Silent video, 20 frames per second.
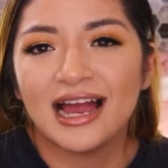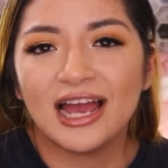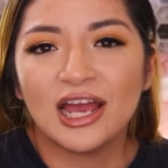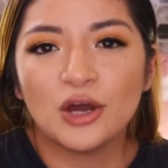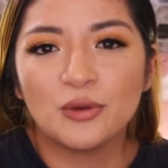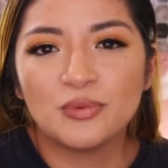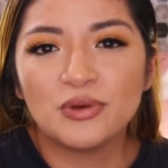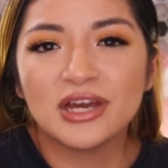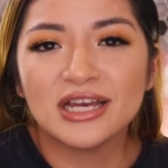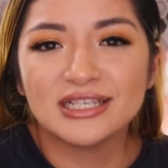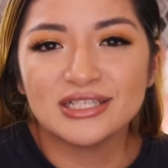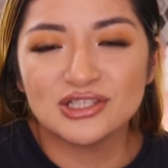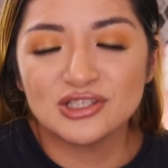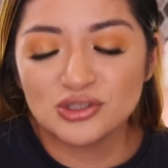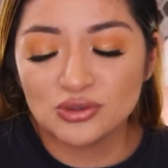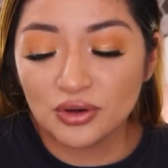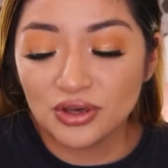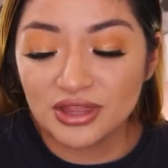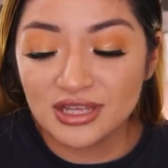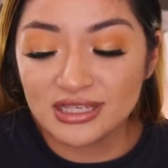I hope you guys
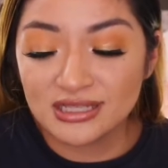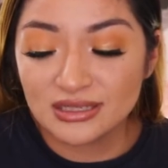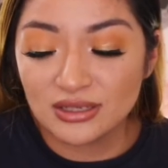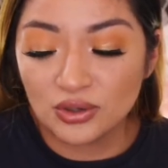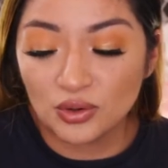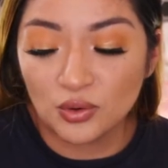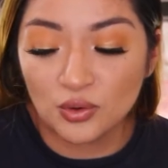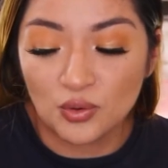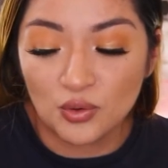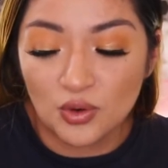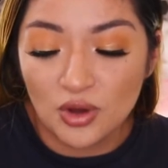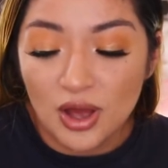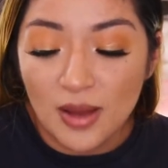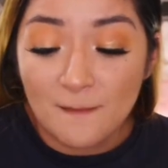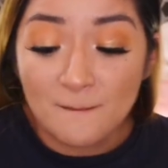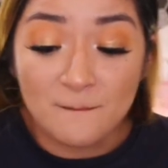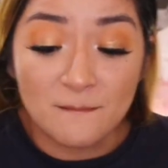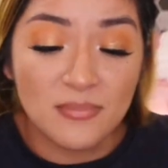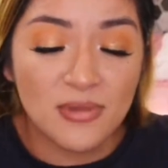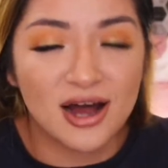enjoy this little
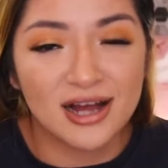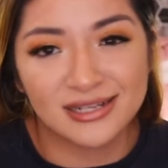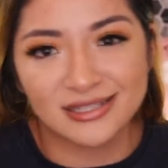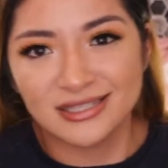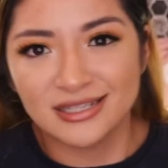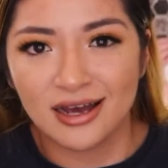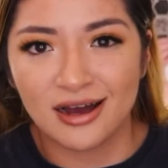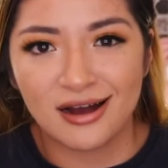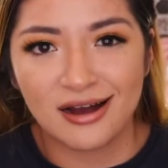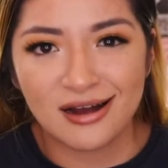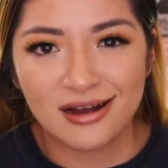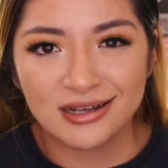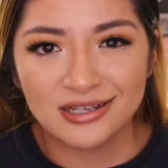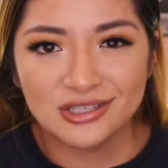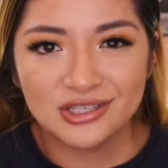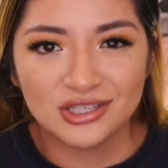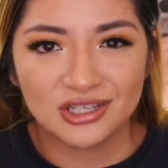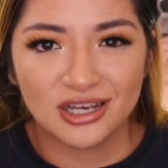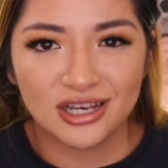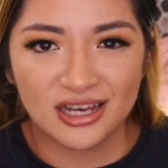
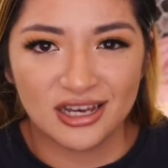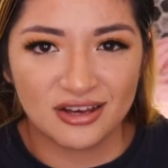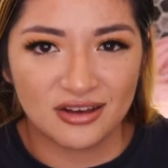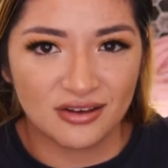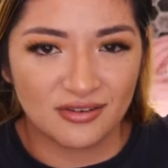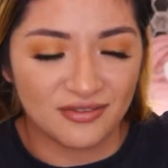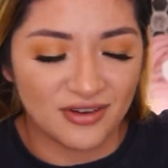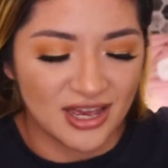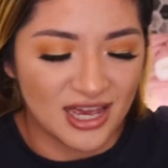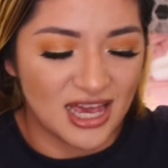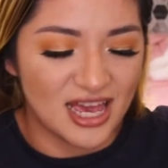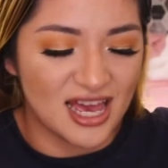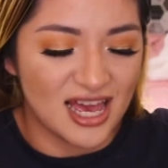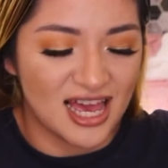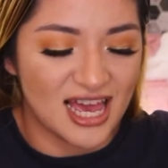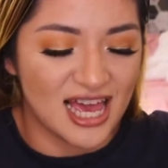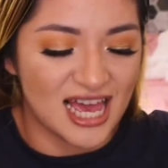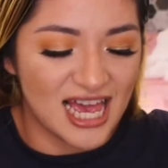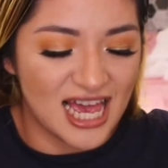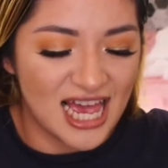montage of
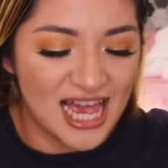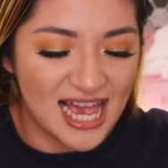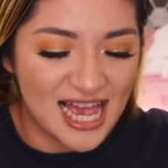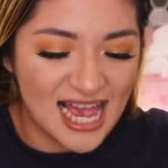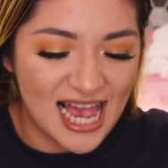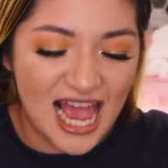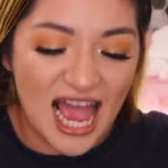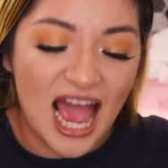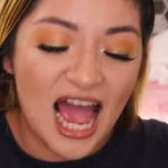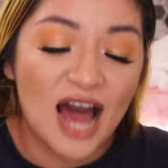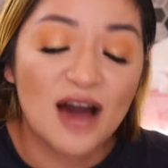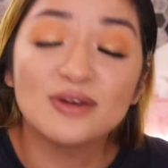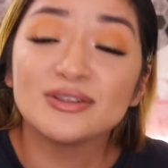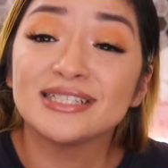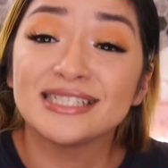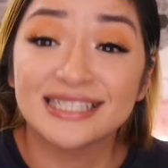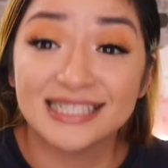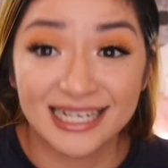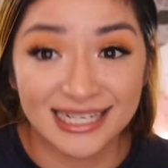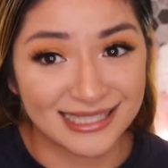how
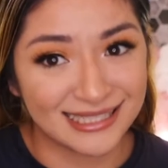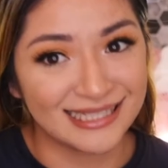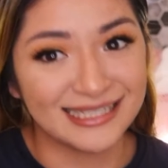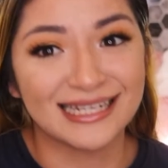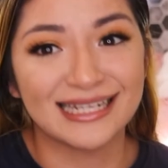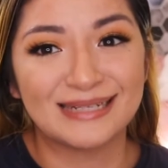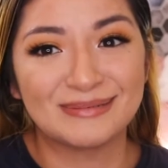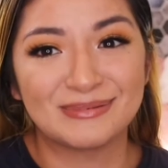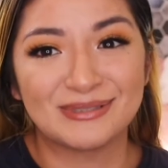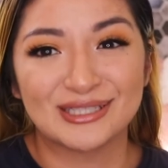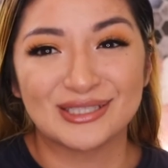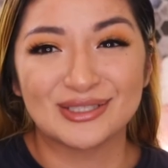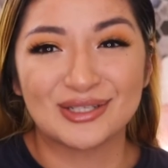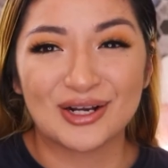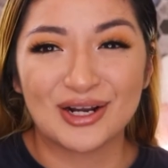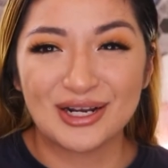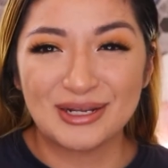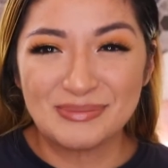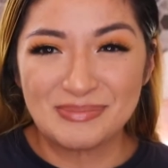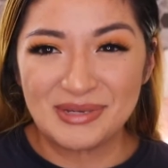disgusting the lipsticks
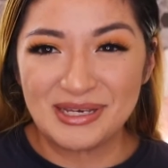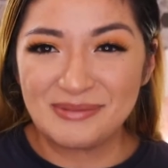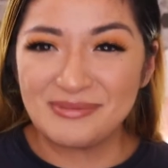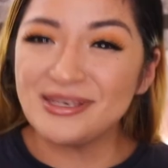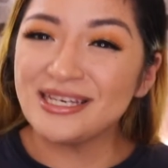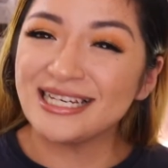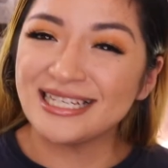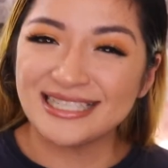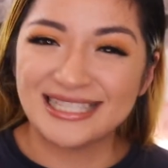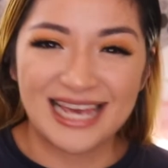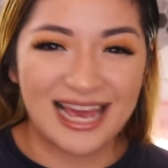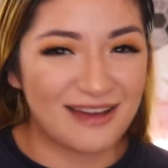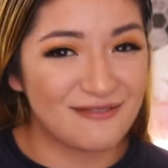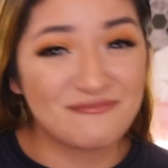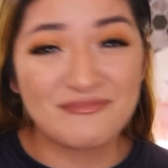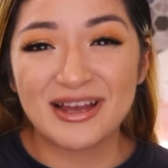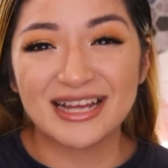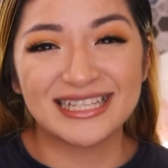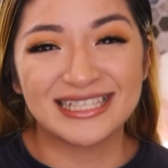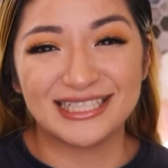are going to be because they have
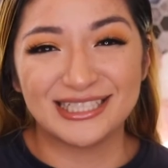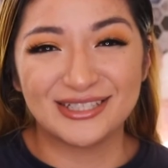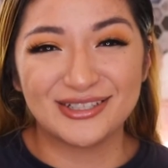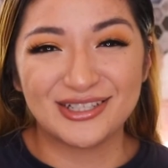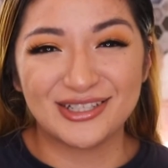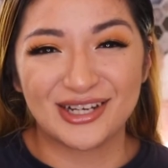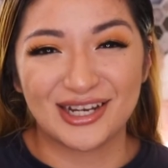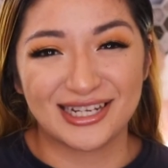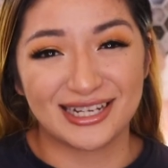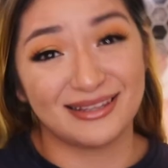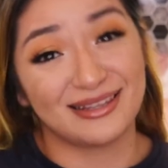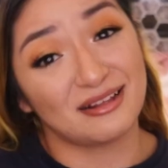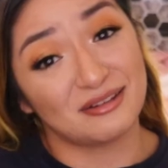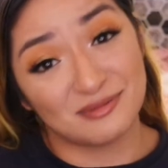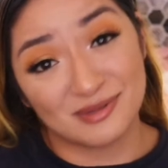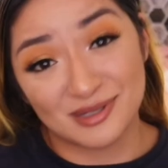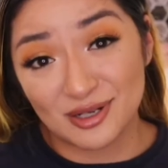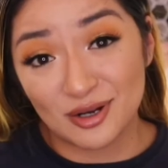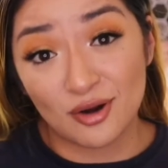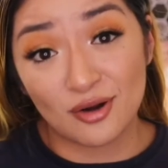bacteria on it
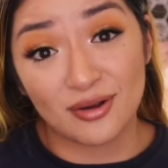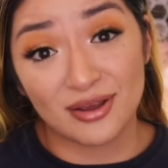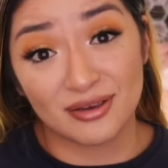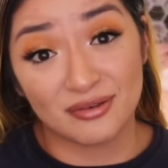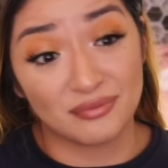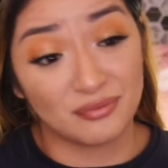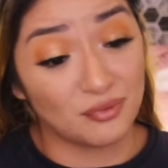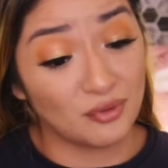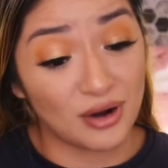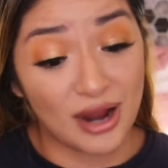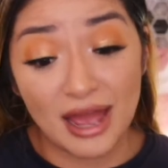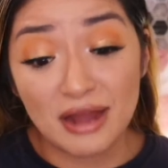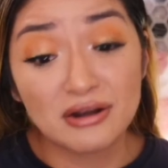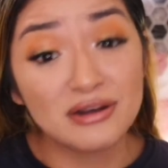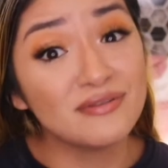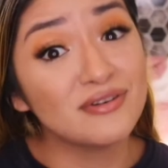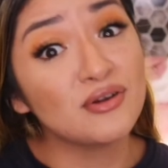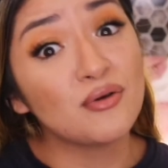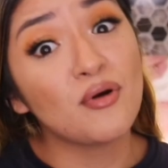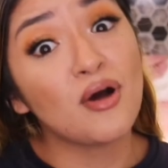that's been growing for I don't
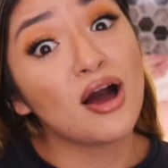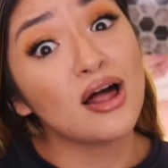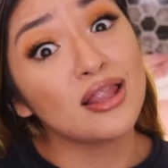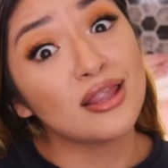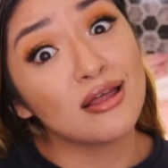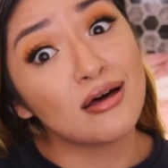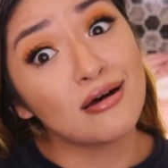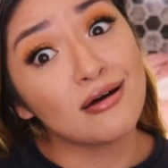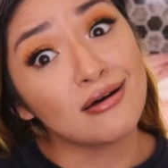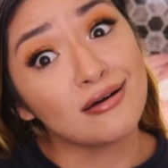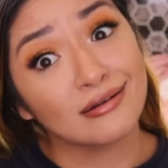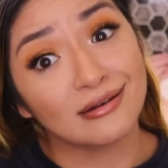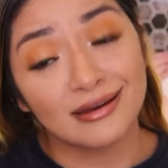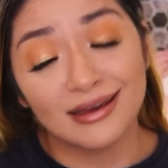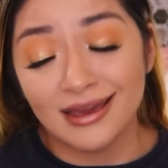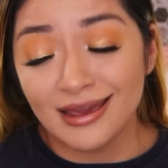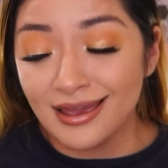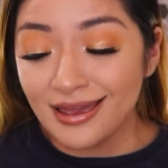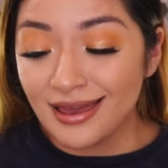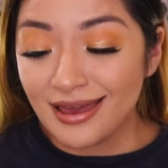even know how long.
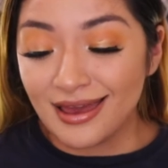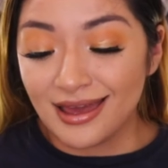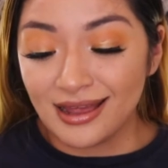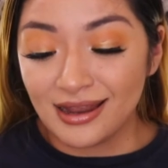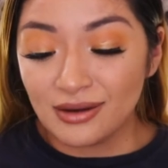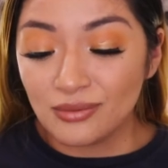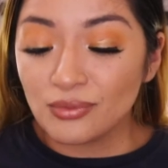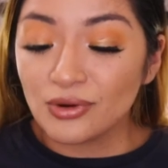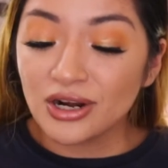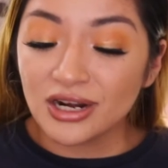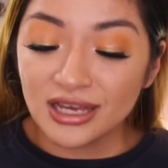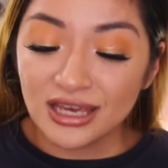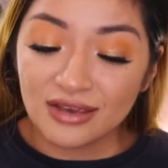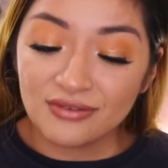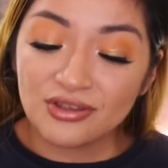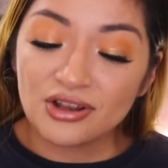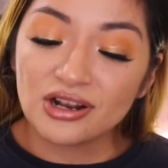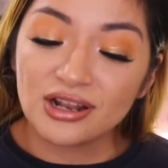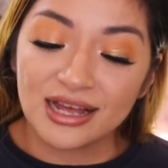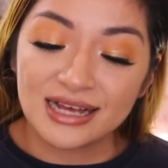And we're going to give
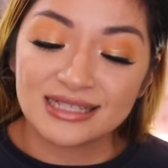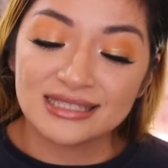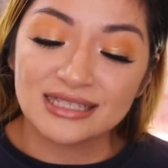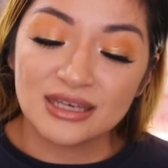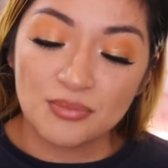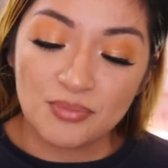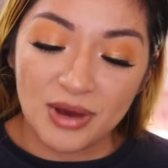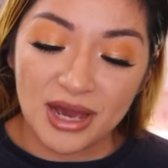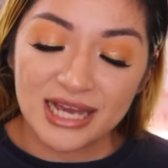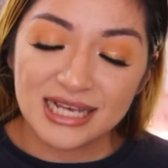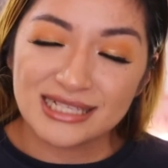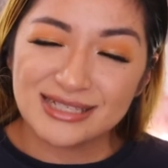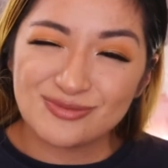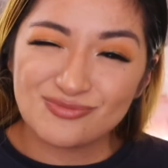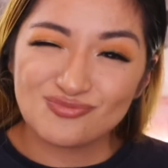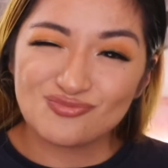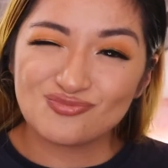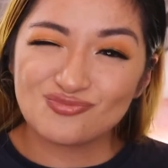their last goodbyes.